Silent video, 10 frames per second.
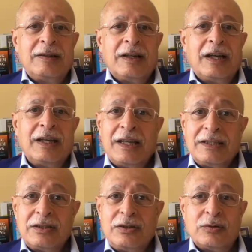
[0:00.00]
I
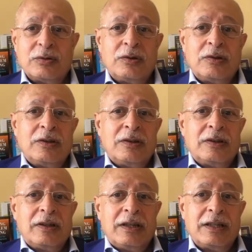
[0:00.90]
ask you,
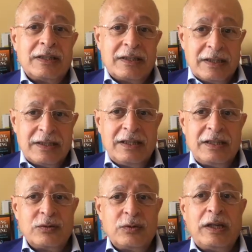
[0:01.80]
is this
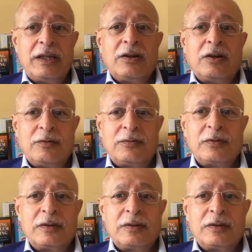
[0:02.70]
his way of